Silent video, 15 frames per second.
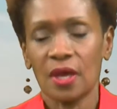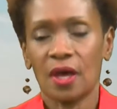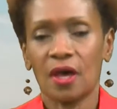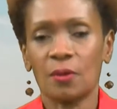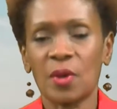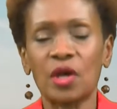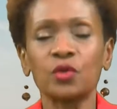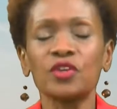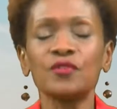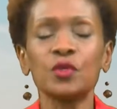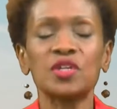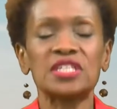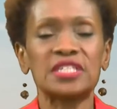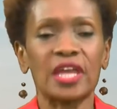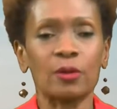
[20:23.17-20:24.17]
I'll give you an
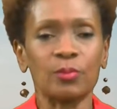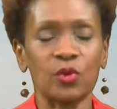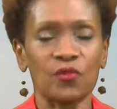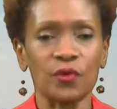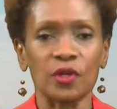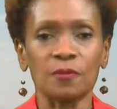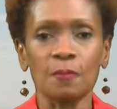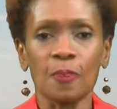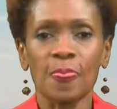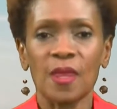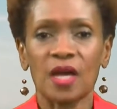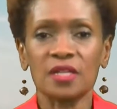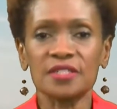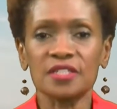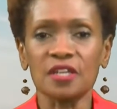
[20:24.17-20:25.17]
example for
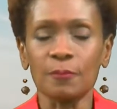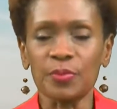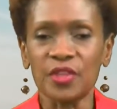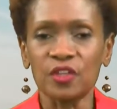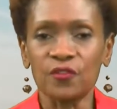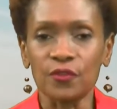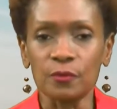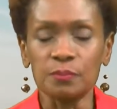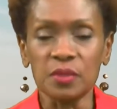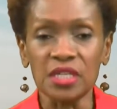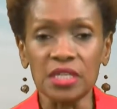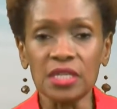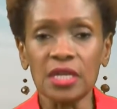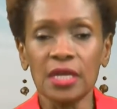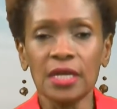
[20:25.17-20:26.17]
something for
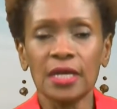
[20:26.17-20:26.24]
me.